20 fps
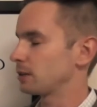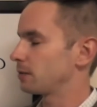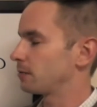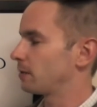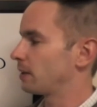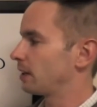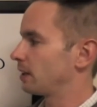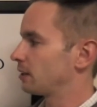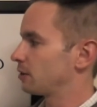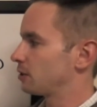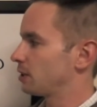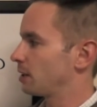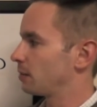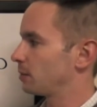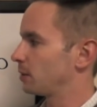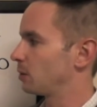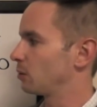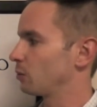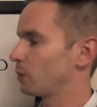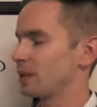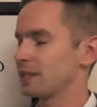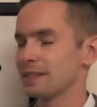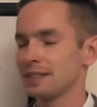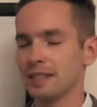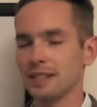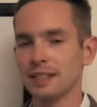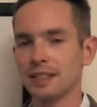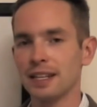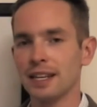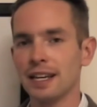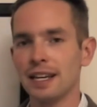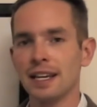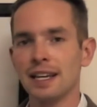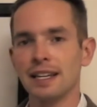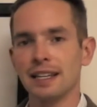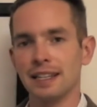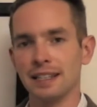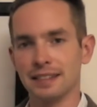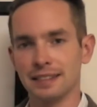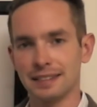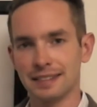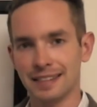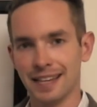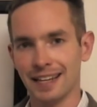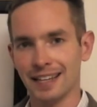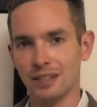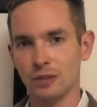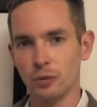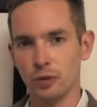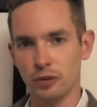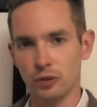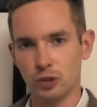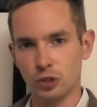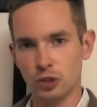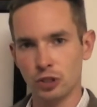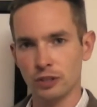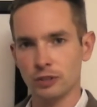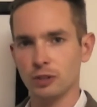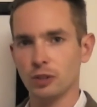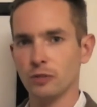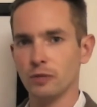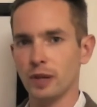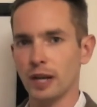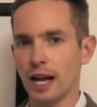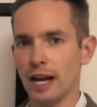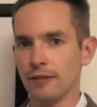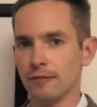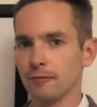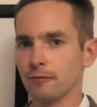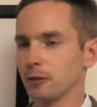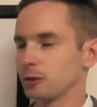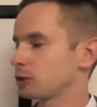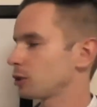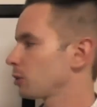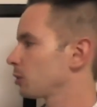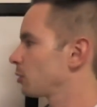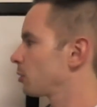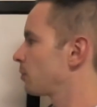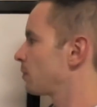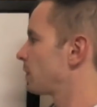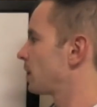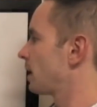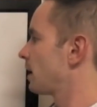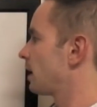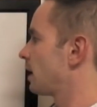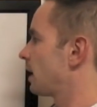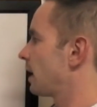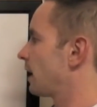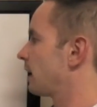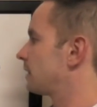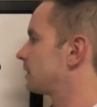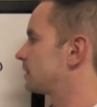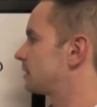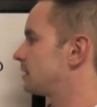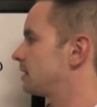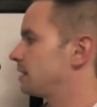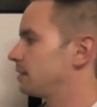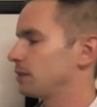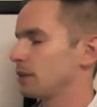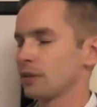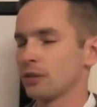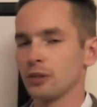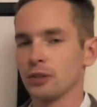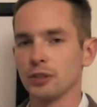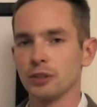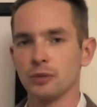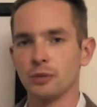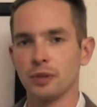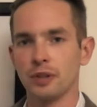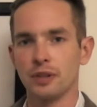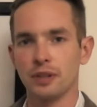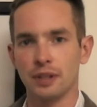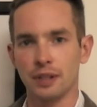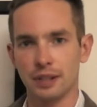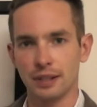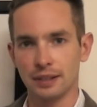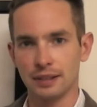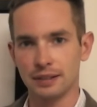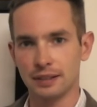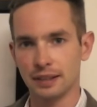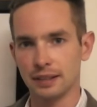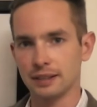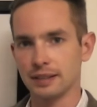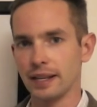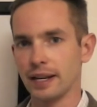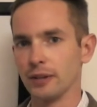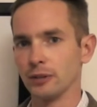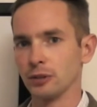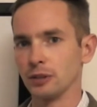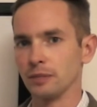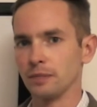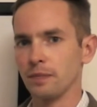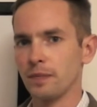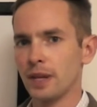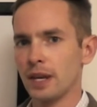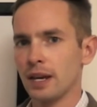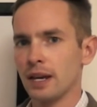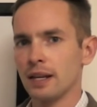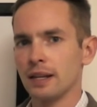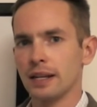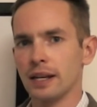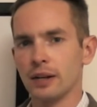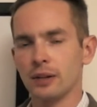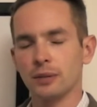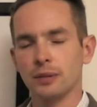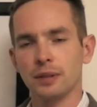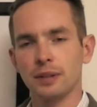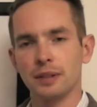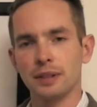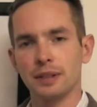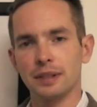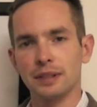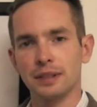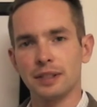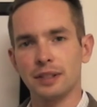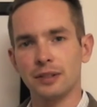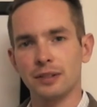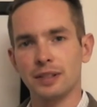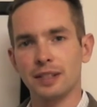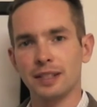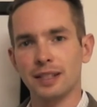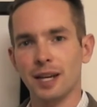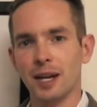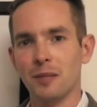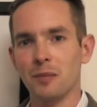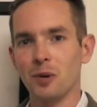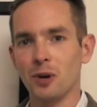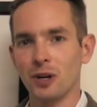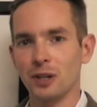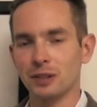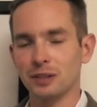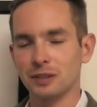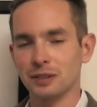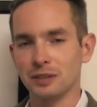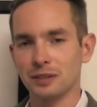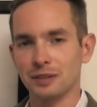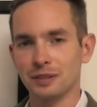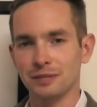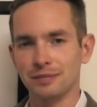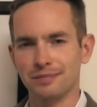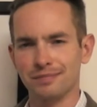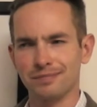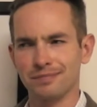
our defending champion Winston in second with just over half of her total, and Steve in third with 6,000. Now, the other day I bought